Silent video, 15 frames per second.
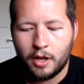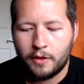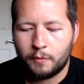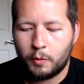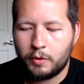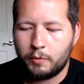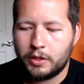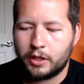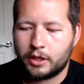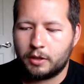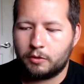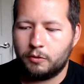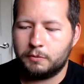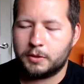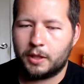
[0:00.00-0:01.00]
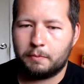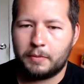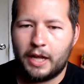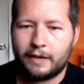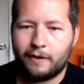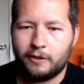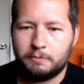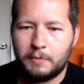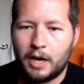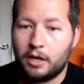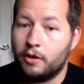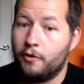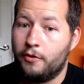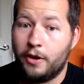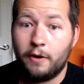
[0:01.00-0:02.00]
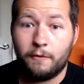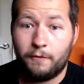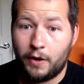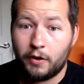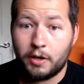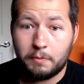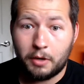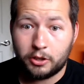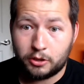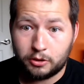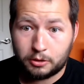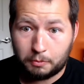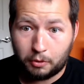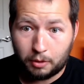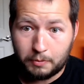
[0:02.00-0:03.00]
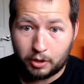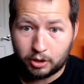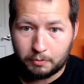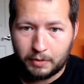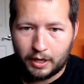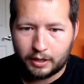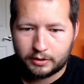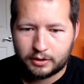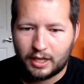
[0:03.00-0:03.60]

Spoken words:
When we look at groups like Black Lives Matter, they're very much in support of Malcolm X,